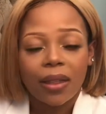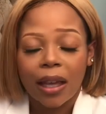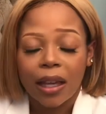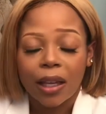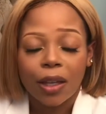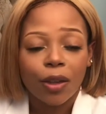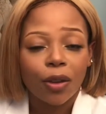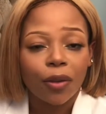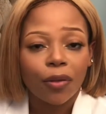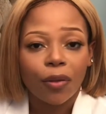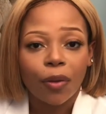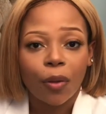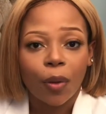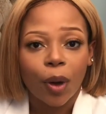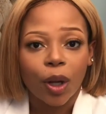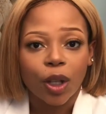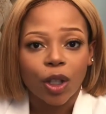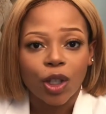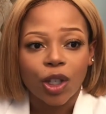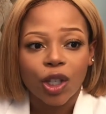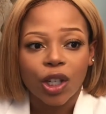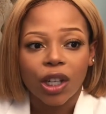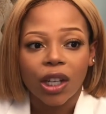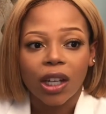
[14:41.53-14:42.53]
thank you for
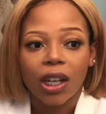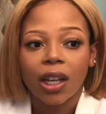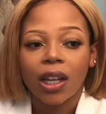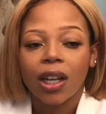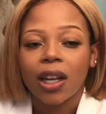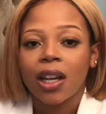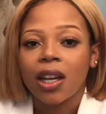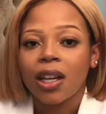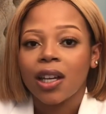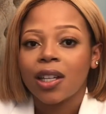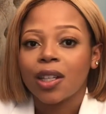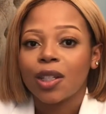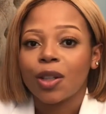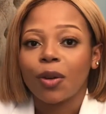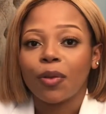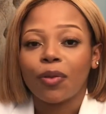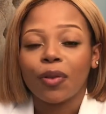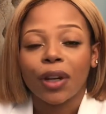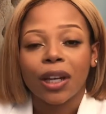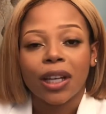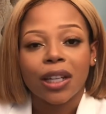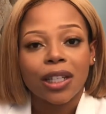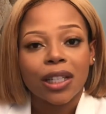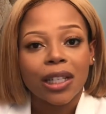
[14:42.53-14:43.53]
watching. Don't
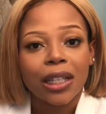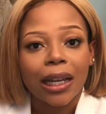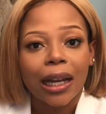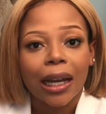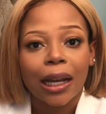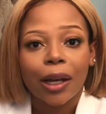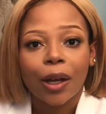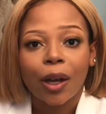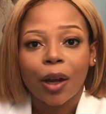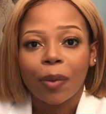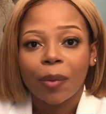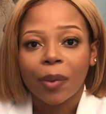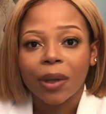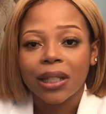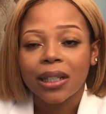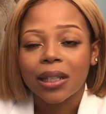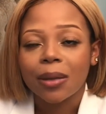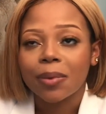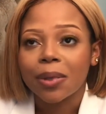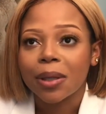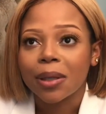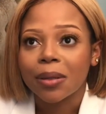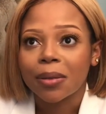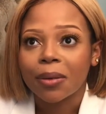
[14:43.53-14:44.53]
forget to like, comment, and
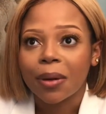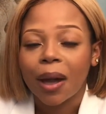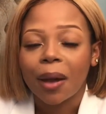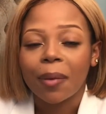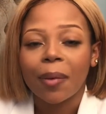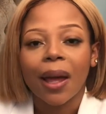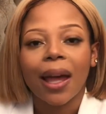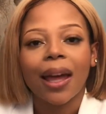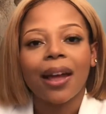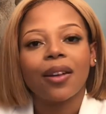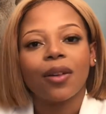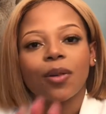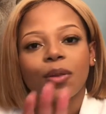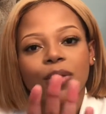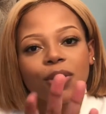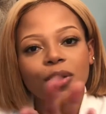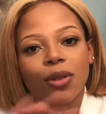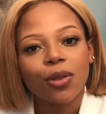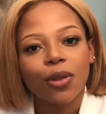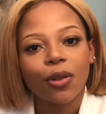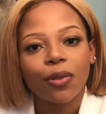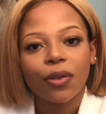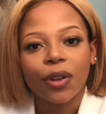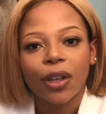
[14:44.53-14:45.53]
subscribe. And also,
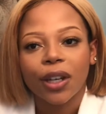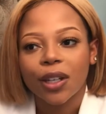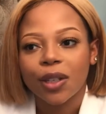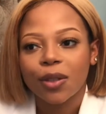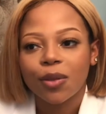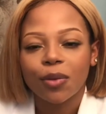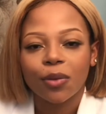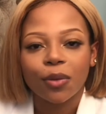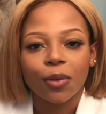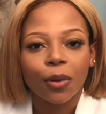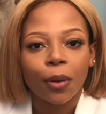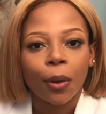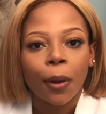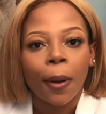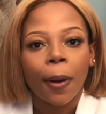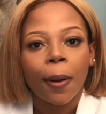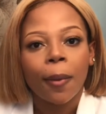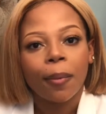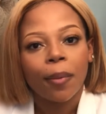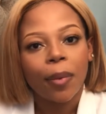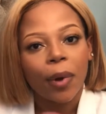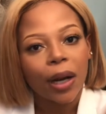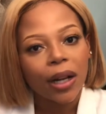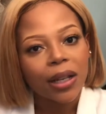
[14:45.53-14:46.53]
don't forget to
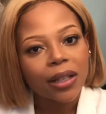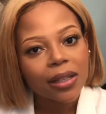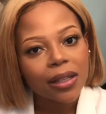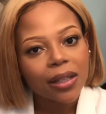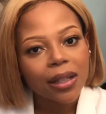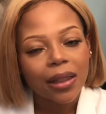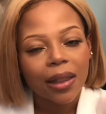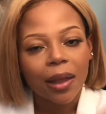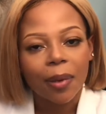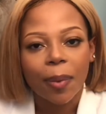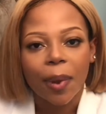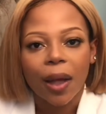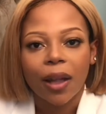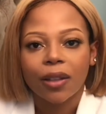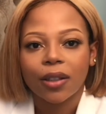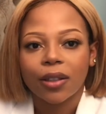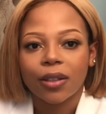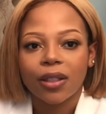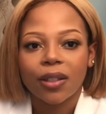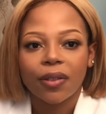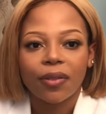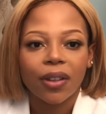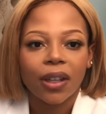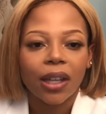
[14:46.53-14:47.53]
press the bell
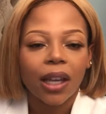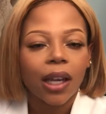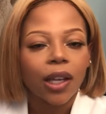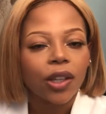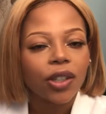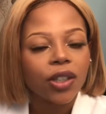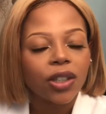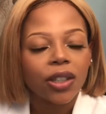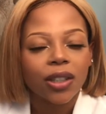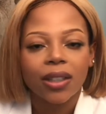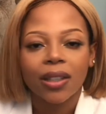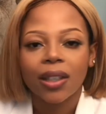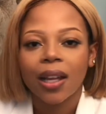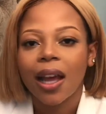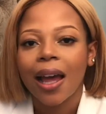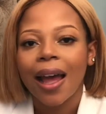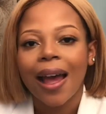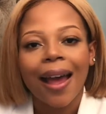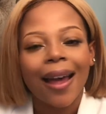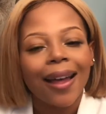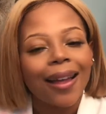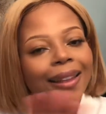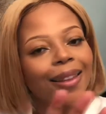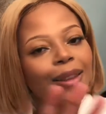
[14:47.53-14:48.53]
notification.
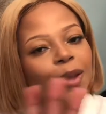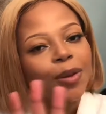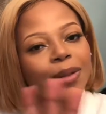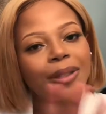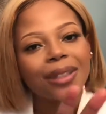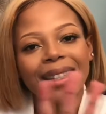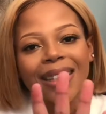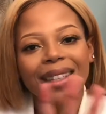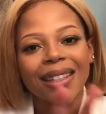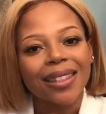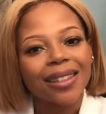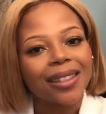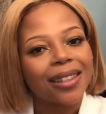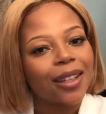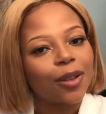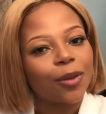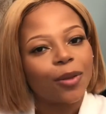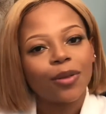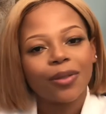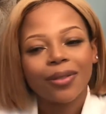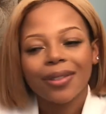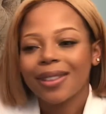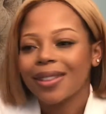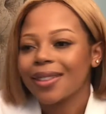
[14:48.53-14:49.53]
Those things, they
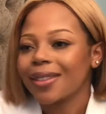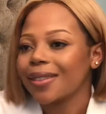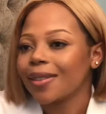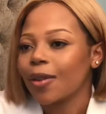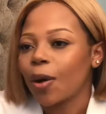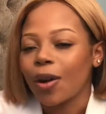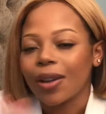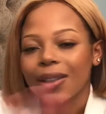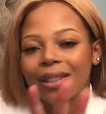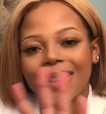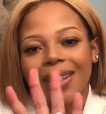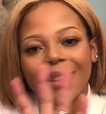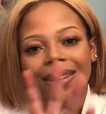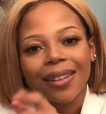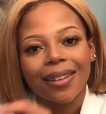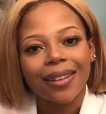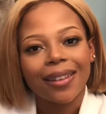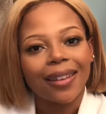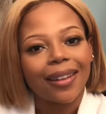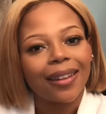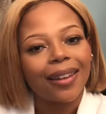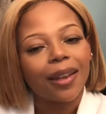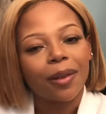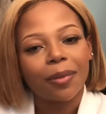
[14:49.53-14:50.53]
don't cost
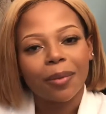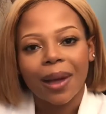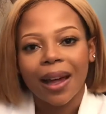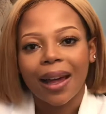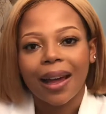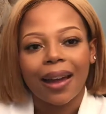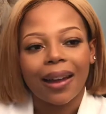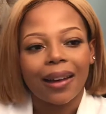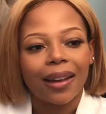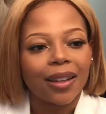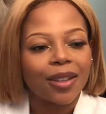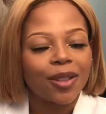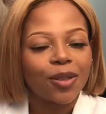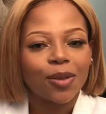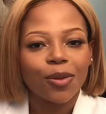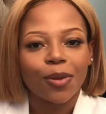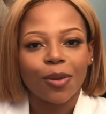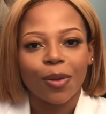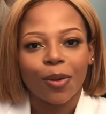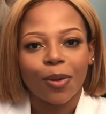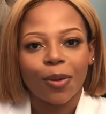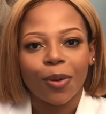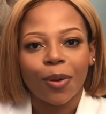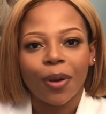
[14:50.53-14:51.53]
anything. Give a hala.
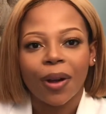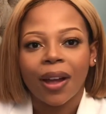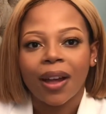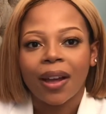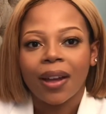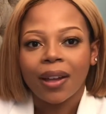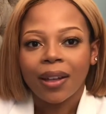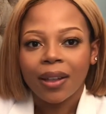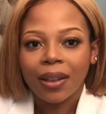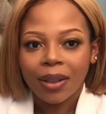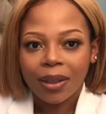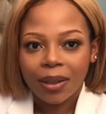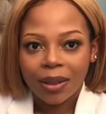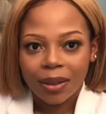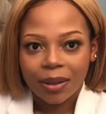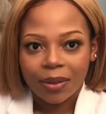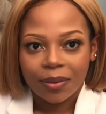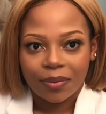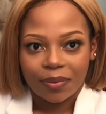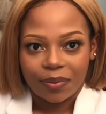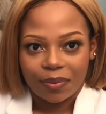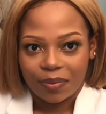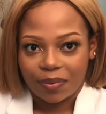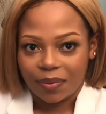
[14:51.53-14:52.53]
So
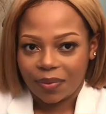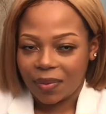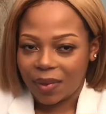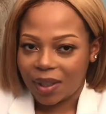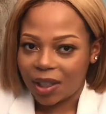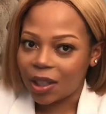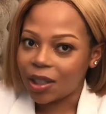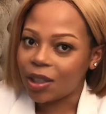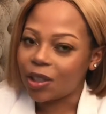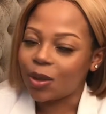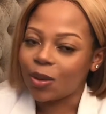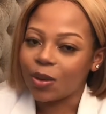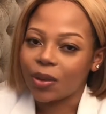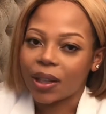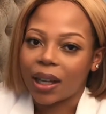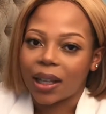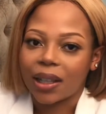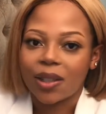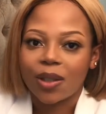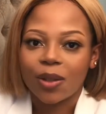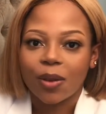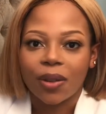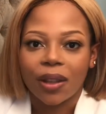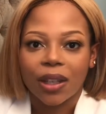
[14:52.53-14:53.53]
just do
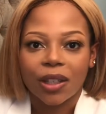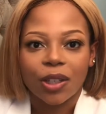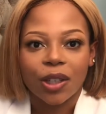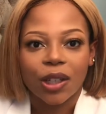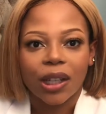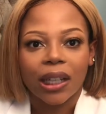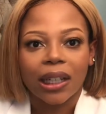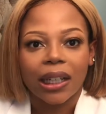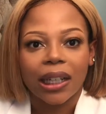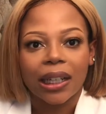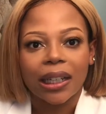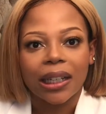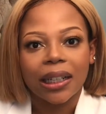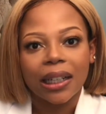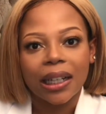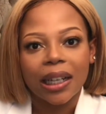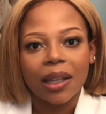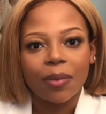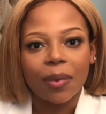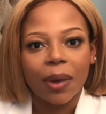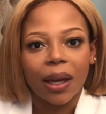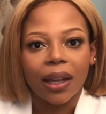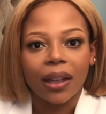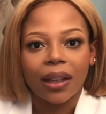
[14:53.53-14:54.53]
that so that you can get an
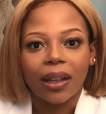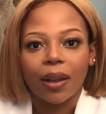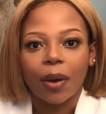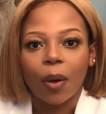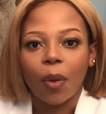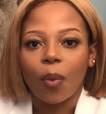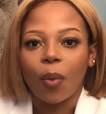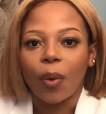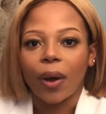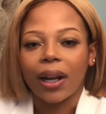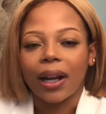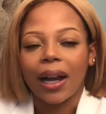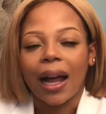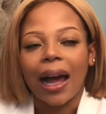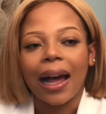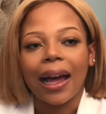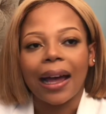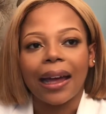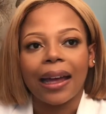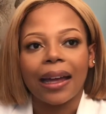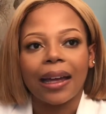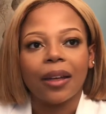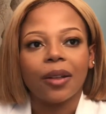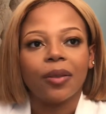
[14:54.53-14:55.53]
email when
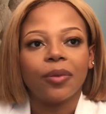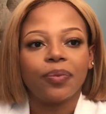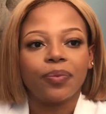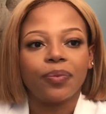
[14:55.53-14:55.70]
I